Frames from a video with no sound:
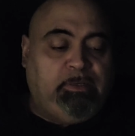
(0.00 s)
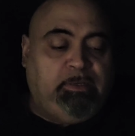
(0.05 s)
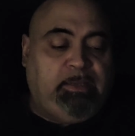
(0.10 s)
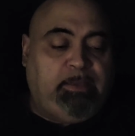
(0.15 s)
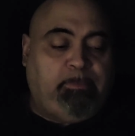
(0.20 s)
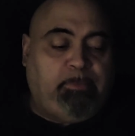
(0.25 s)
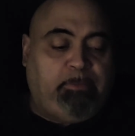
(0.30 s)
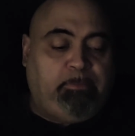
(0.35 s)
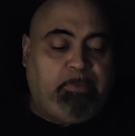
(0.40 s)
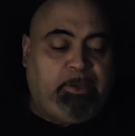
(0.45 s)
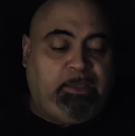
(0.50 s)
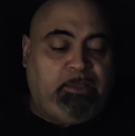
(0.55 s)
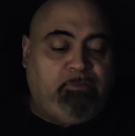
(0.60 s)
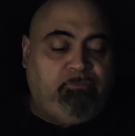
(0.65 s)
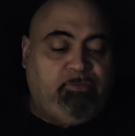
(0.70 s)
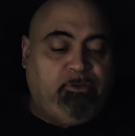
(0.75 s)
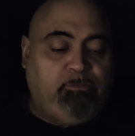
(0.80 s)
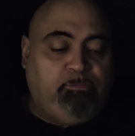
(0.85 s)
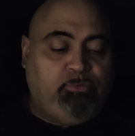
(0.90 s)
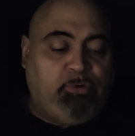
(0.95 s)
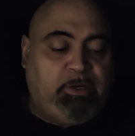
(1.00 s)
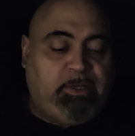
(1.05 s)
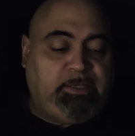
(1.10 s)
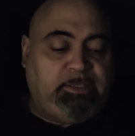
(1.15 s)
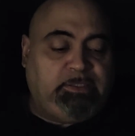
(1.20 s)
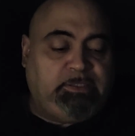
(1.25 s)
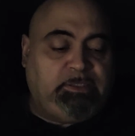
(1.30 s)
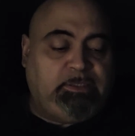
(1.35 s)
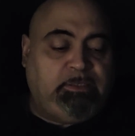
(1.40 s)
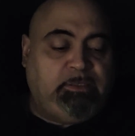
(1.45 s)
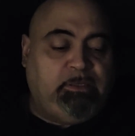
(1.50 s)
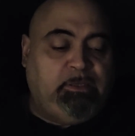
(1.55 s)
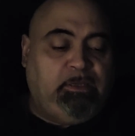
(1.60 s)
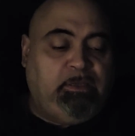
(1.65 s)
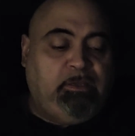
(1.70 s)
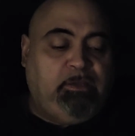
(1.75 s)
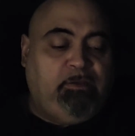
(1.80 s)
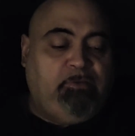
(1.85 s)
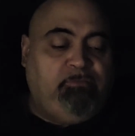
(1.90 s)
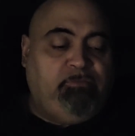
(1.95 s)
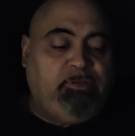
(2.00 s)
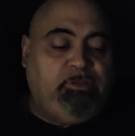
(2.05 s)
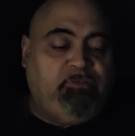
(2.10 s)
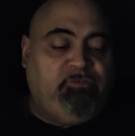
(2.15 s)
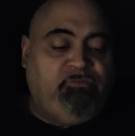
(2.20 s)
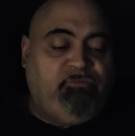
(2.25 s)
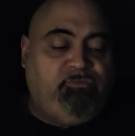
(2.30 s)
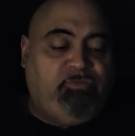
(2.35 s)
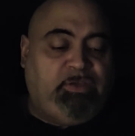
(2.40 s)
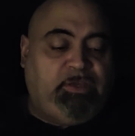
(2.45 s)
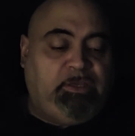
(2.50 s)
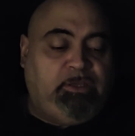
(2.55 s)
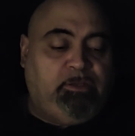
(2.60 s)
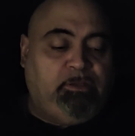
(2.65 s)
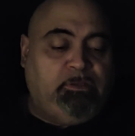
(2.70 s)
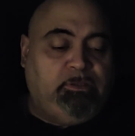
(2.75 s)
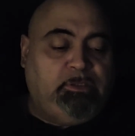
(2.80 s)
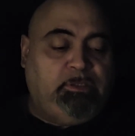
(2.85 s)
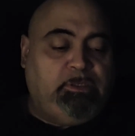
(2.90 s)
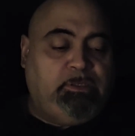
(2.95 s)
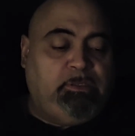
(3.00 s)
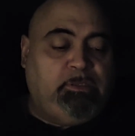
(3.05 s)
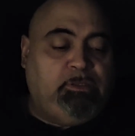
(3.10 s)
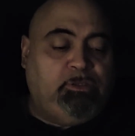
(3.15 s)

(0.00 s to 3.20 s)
Let me pay the full price for the field